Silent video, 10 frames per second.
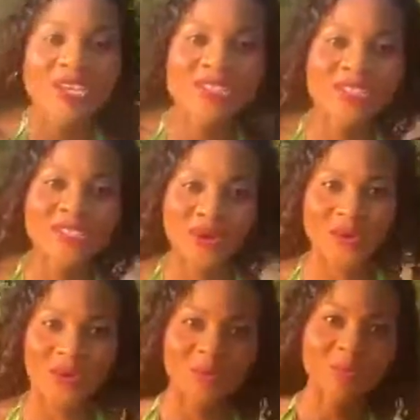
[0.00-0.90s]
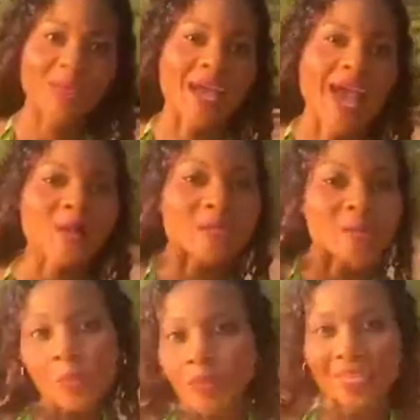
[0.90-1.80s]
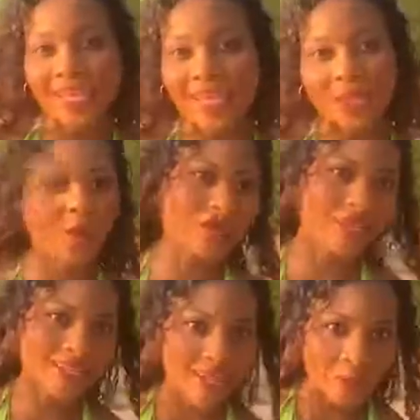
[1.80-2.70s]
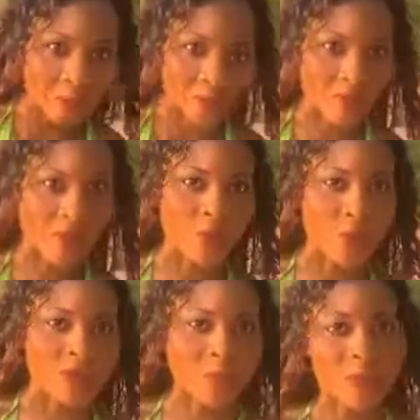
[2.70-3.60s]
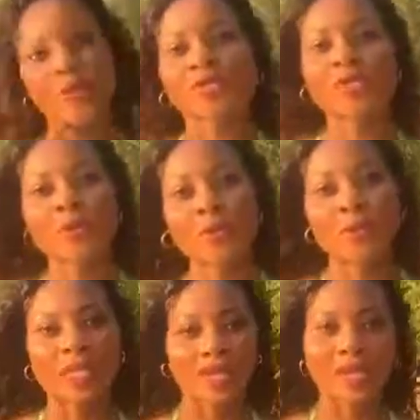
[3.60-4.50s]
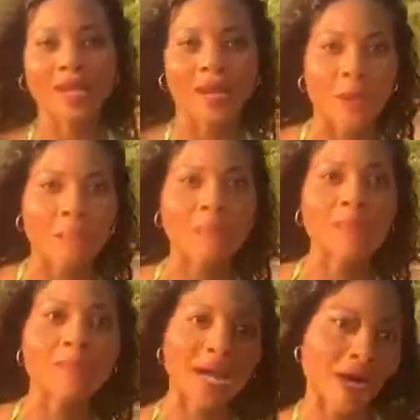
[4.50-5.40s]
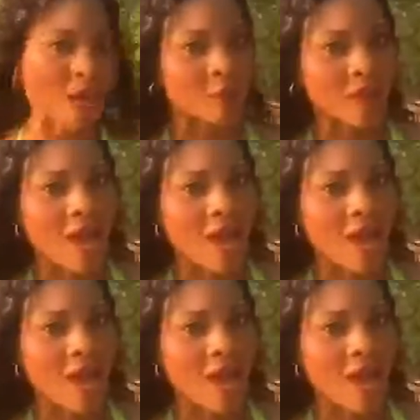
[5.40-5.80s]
So I was hoping that you will connect with me when the Periscope link comes back up.